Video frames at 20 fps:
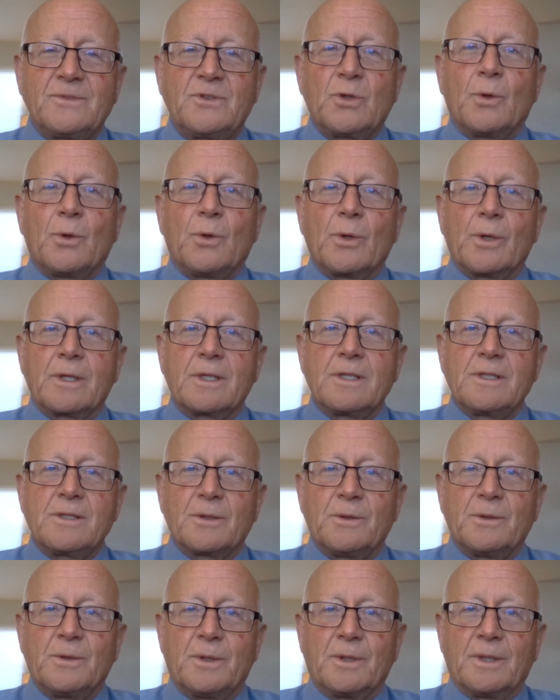door to
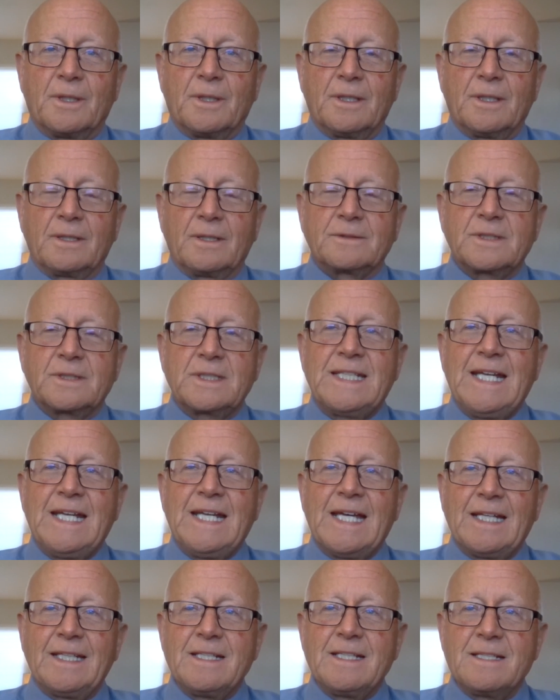door
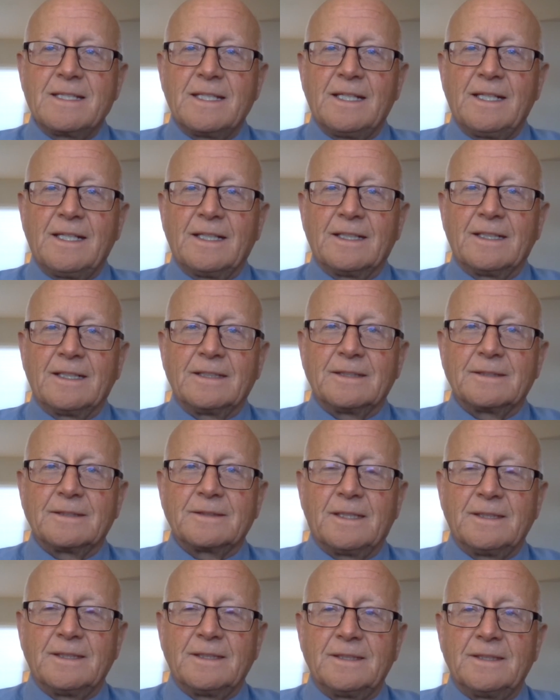getting there
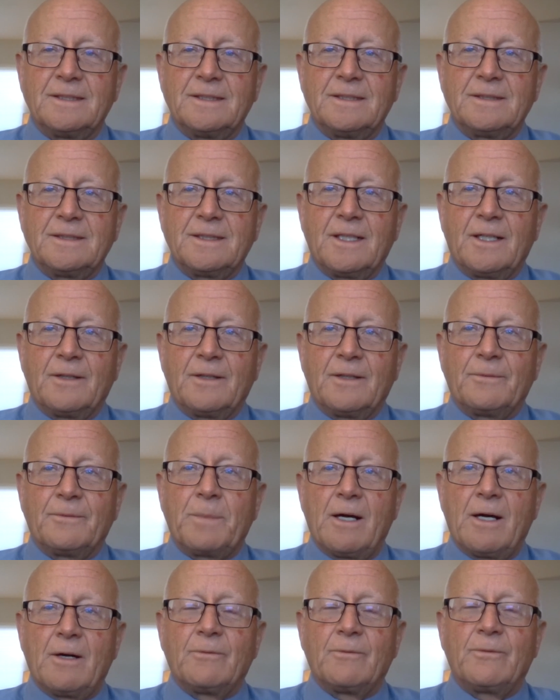uh,
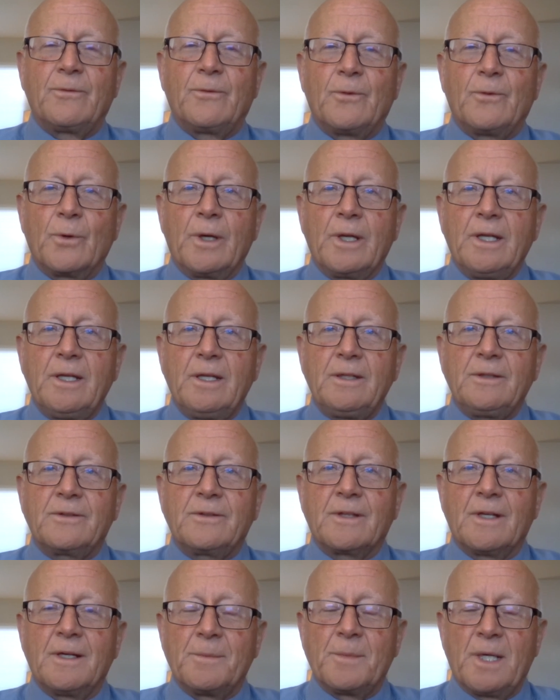about 40
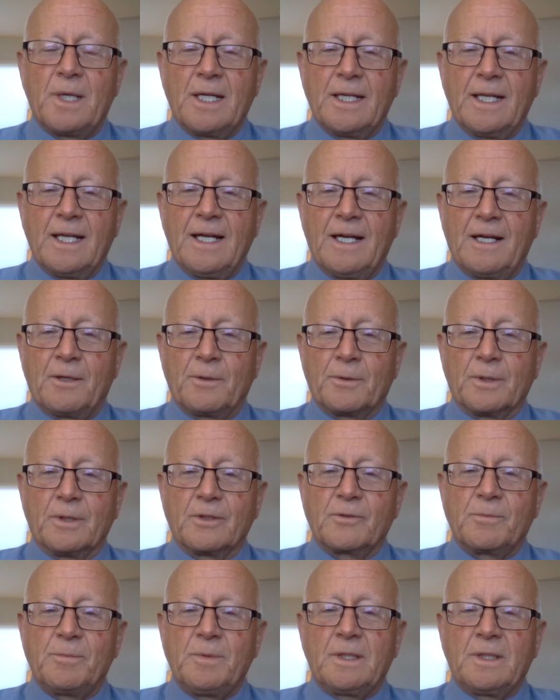some odd
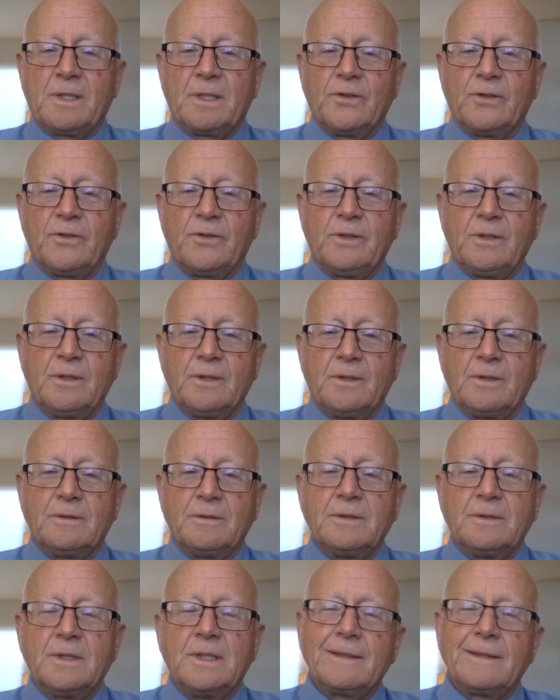hours because
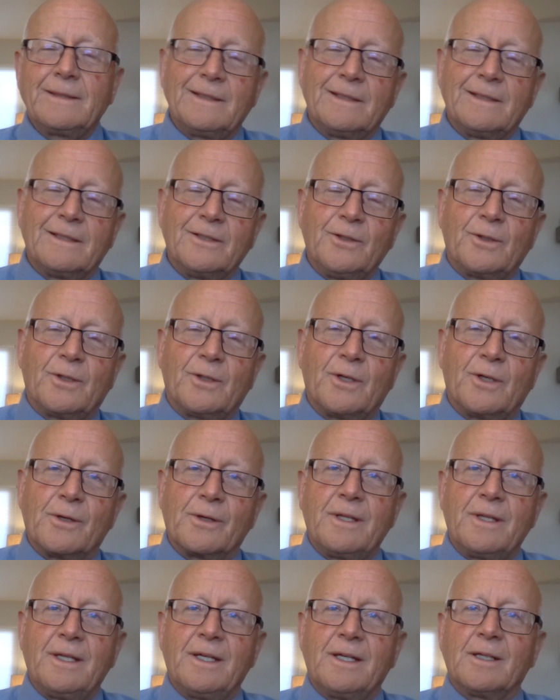you you know you go
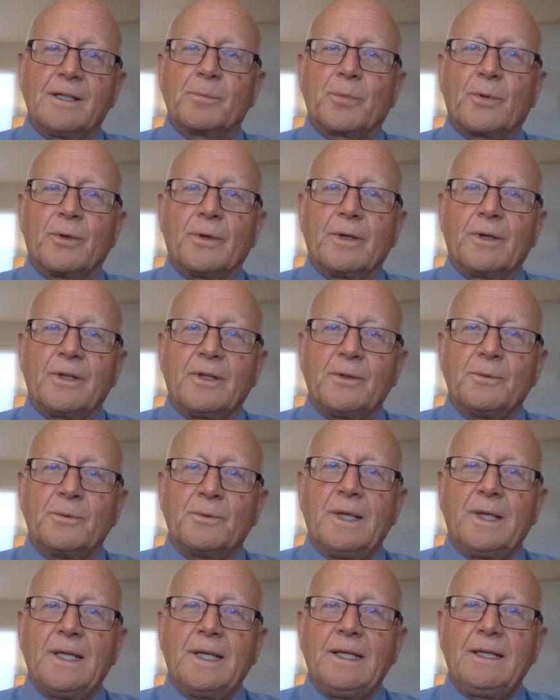to the airport you
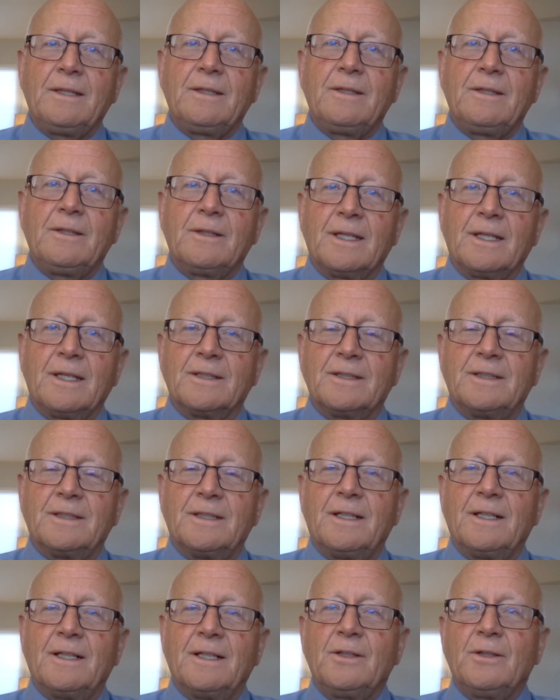wait you get
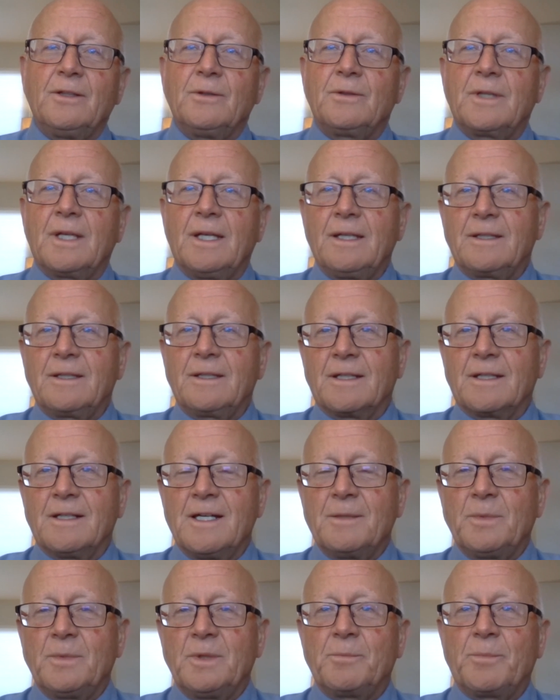on you take
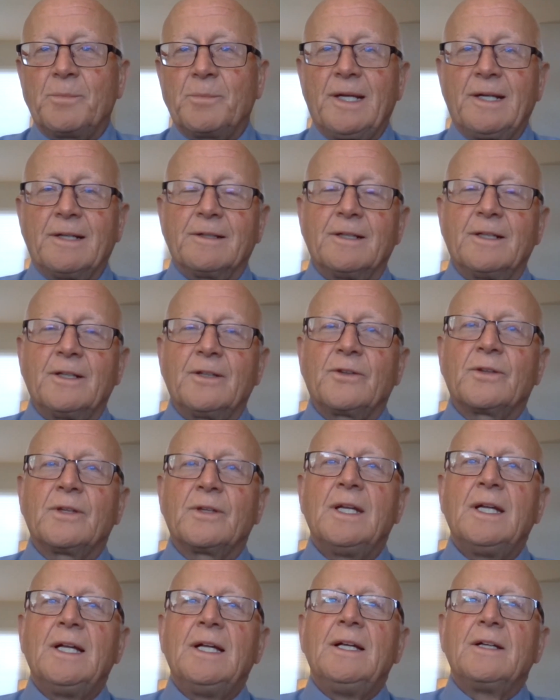time in paris
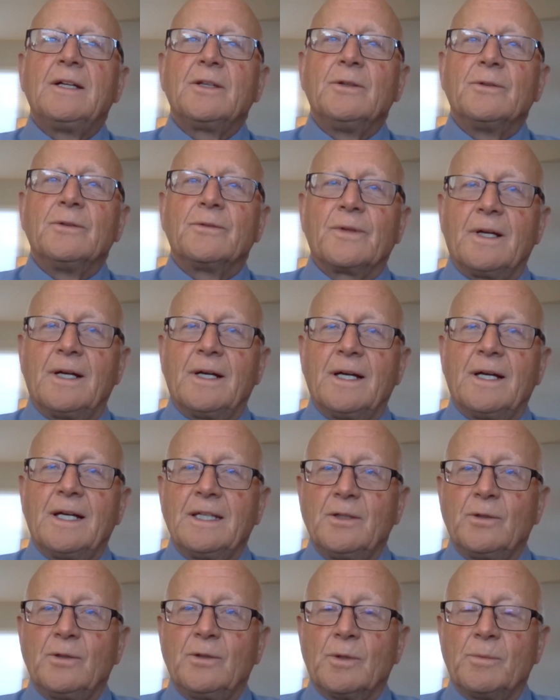you fly
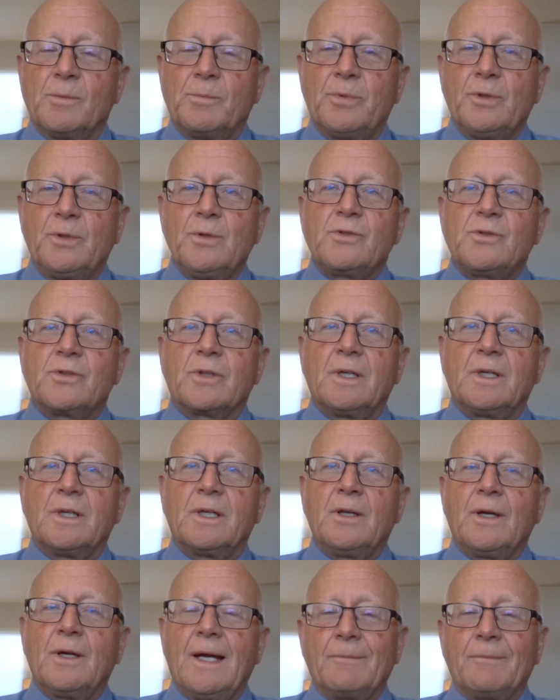into
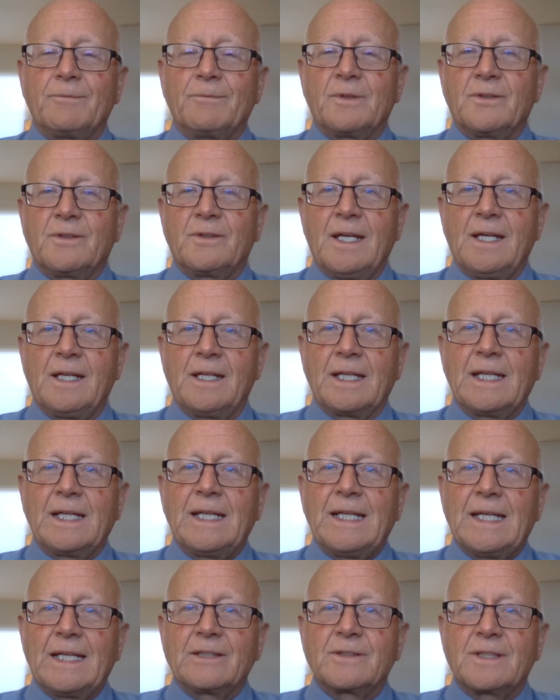abuja you have to stay at a
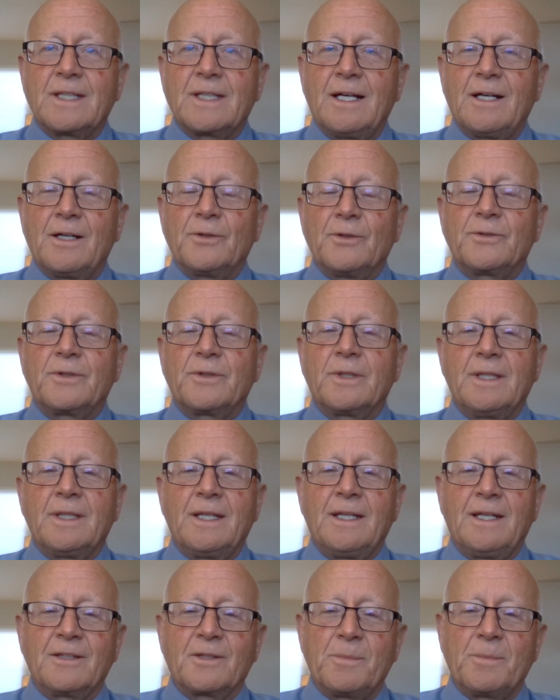guest house and
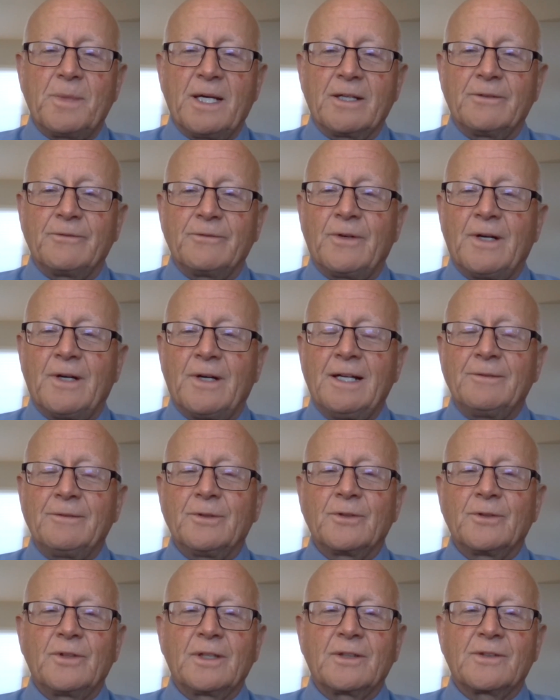then it's about a five
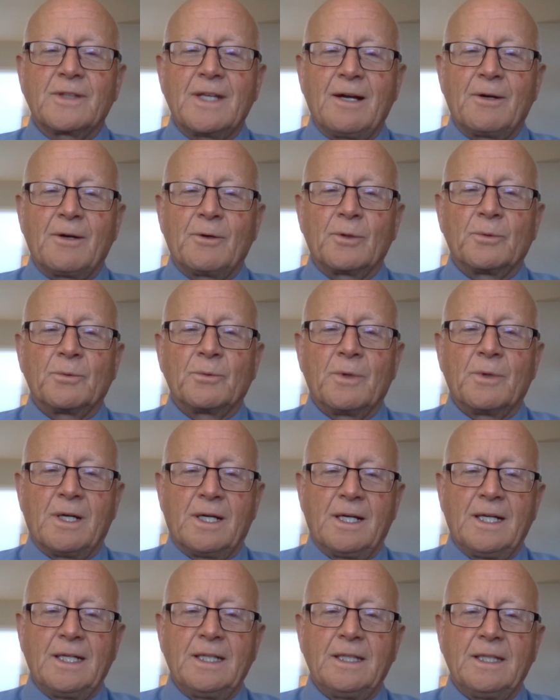or six hour
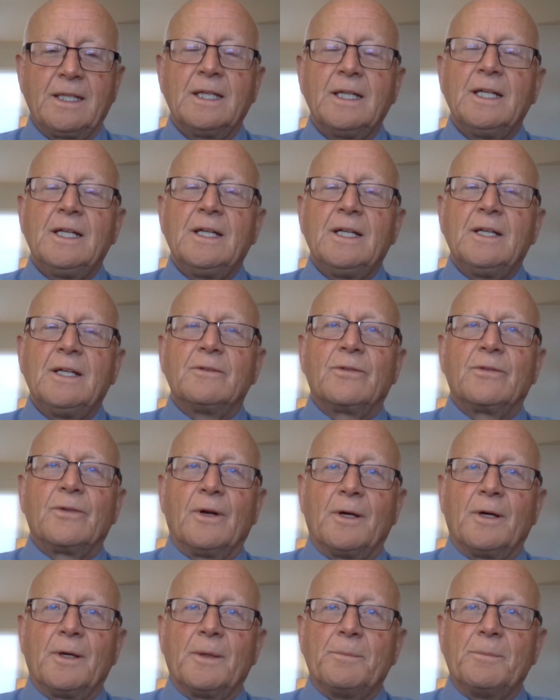ride
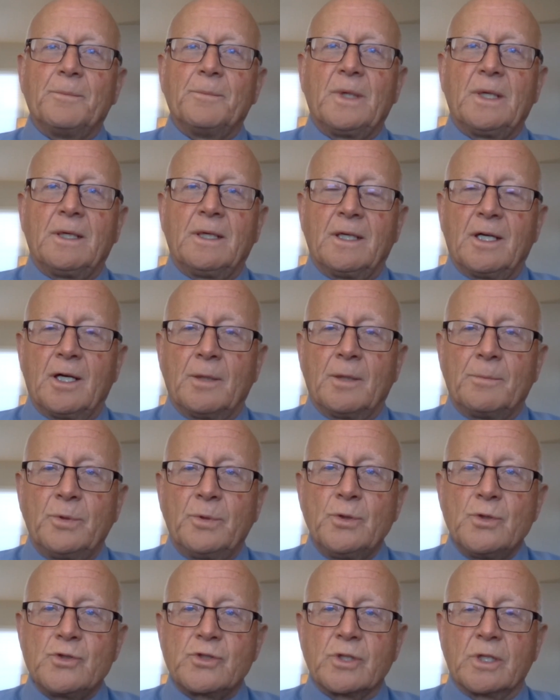from uh,
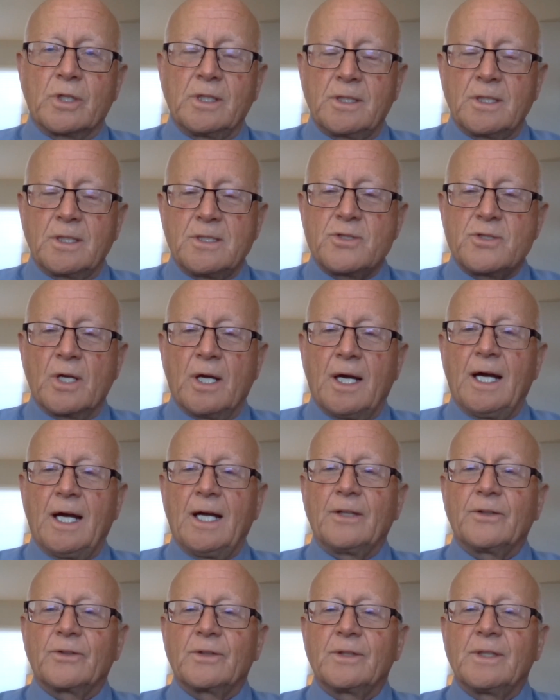abuja to
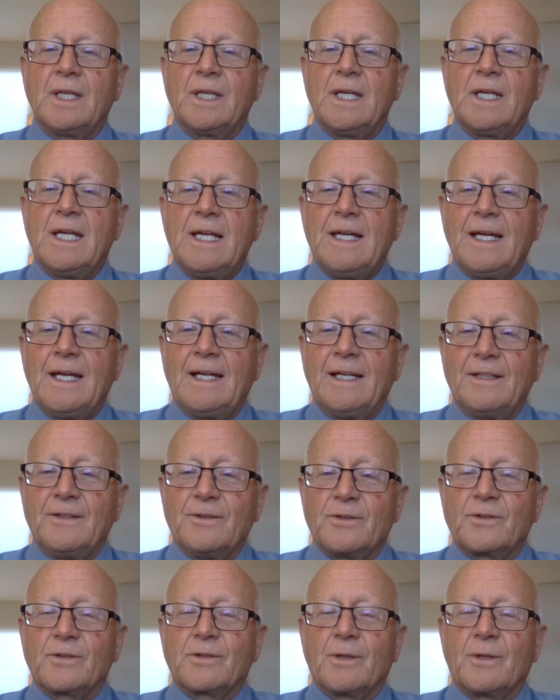jos
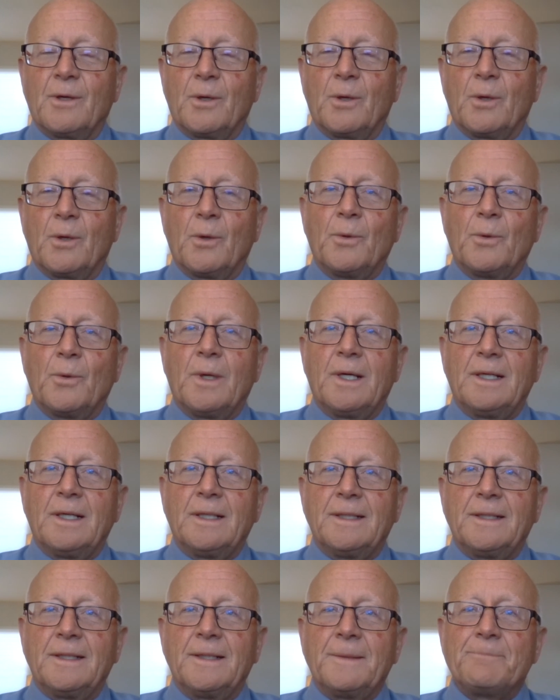and so
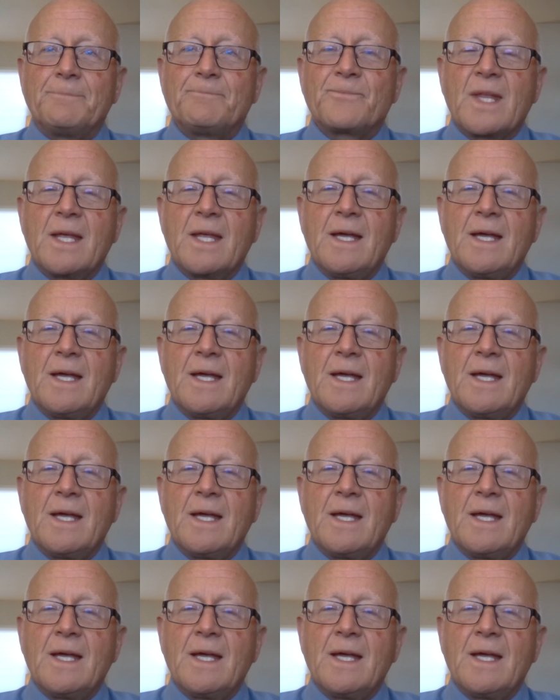um,